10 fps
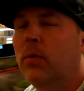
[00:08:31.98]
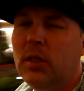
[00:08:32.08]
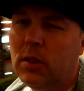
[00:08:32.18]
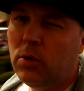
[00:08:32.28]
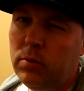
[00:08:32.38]
I
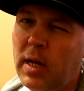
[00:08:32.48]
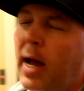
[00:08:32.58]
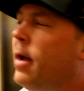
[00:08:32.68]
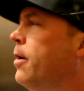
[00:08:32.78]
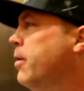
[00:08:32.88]
wasn't so
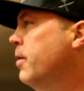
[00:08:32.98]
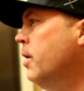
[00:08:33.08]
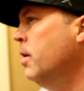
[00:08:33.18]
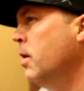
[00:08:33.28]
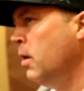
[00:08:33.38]
tired,
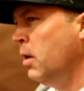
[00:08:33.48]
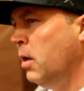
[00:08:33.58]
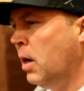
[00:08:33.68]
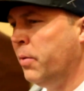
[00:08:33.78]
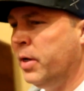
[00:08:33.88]

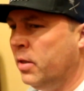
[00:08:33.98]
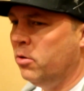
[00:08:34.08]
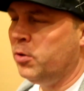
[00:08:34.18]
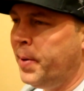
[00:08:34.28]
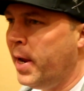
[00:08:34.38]
I would get
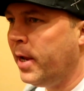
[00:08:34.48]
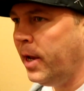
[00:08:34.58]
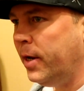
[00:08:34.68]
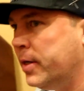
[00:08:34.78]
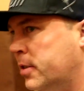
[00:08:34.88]
those
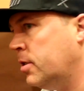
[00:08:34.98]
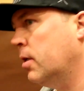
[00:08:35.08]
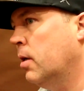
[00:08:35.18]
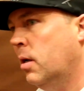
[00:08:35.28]
pancakes.